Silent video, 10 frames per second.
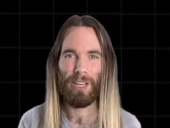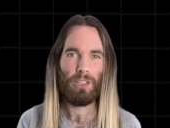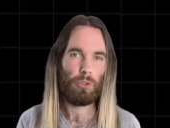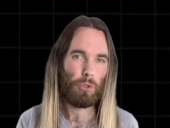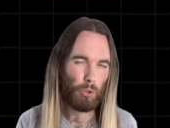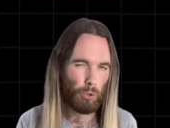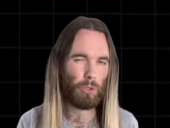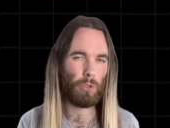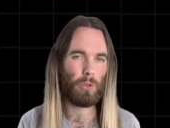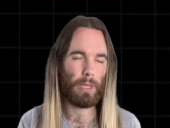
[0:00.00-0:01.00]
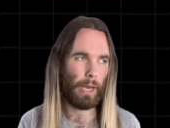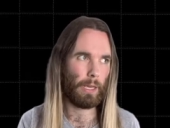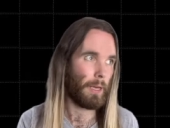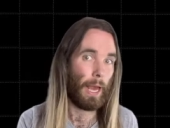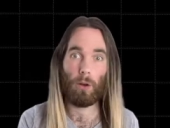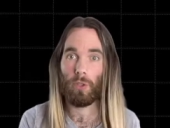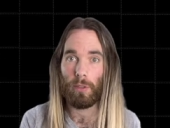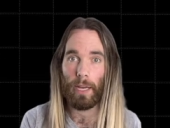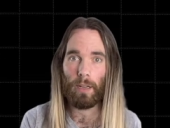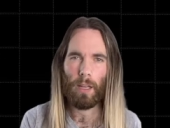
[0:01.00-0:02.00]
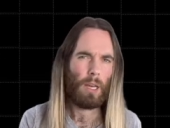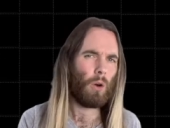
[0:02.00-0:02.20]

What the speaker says: you could use a calculator,